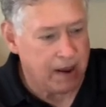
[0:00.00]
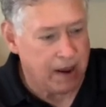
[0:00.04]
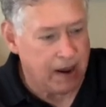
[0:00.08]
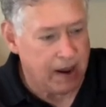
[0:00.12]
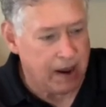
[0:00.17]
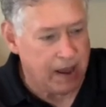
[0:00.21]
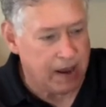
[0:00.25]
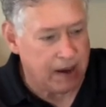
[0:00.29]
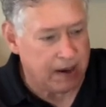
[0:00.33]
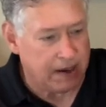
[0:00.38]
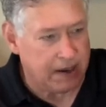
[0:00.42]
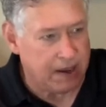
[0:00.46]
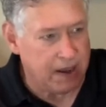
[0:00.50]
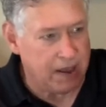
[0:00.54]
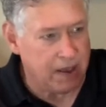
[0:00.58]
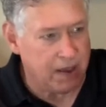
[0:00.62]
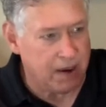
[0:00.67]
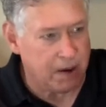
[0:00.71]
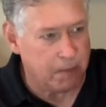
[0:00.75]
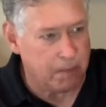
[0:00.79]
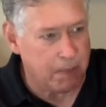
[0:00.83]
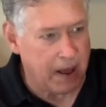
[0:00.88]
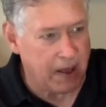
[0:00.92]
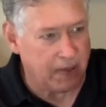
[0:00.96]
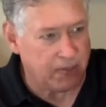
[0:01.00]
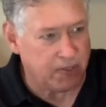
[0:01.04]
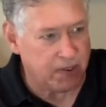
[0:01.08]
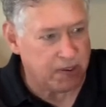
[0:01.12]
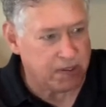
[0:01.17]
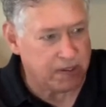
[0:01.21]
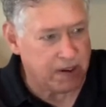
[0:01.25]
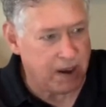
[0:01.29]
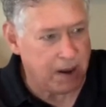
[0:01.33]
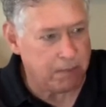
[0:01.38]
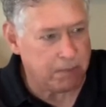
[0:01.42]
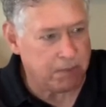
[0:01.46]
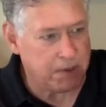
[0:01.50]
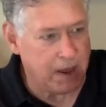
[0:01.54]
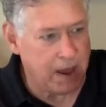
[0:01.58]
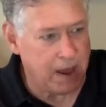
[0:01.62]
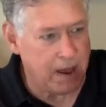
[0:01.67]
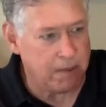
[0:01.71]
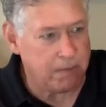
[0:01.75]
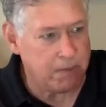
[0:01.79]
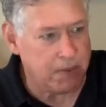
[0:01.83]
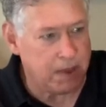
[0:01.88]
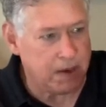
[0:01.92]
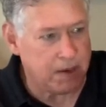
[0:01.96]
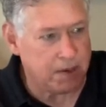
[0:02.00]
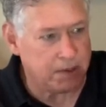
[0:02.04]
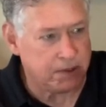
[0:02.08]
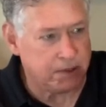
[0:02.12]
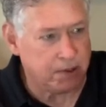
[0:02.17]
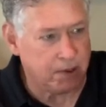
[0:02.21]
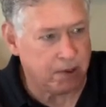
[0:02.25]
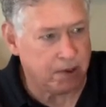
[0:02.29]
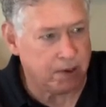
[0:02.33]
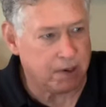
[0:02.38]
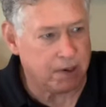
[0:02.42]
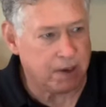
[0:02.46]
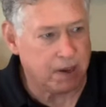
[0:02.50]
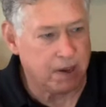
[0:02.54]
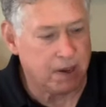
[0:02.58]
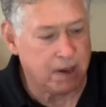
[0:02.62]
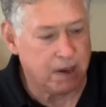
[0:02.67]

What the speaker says: And again, about the same time that it took